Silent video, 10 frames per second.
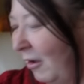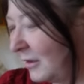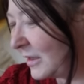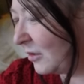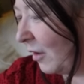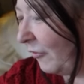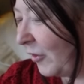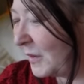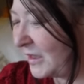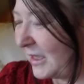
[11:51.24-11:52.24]
also
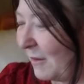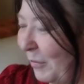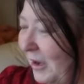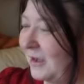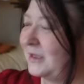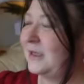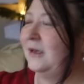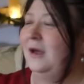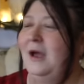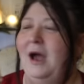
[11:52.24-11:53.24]
from the same
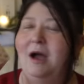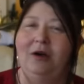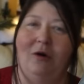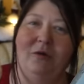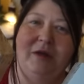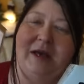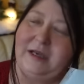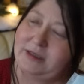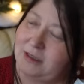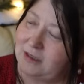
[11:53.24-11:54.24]
person, I got
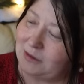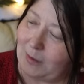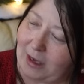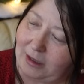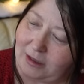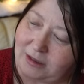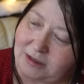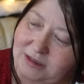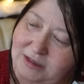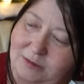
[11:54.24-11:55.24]
these as well. And
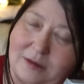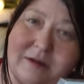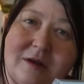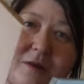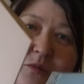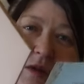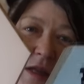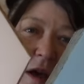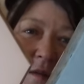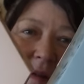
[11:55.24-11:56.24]
it's the
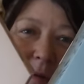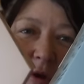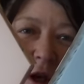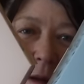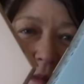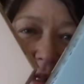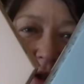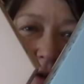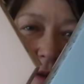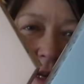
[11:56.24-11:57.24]
preserves or jams and
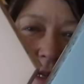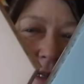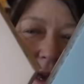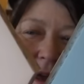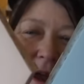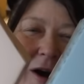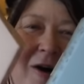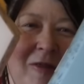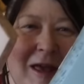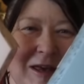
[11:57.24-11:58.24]
chutneys.
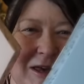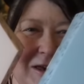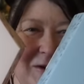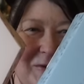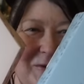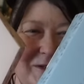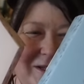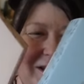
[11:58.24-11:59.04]
Aren't they cute?